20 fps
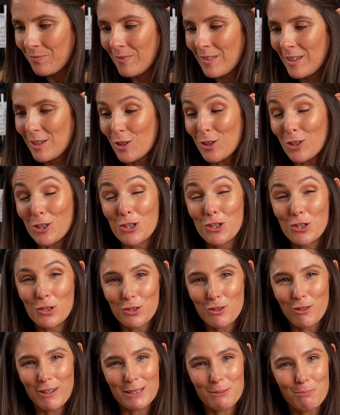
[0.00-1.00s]
It's got a
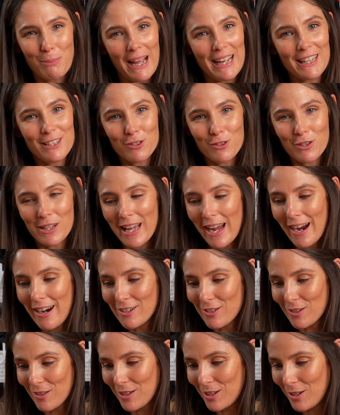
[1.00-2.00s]
short crust pastry
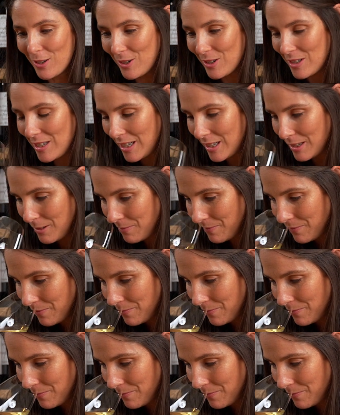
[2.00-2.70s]
character on the nose here.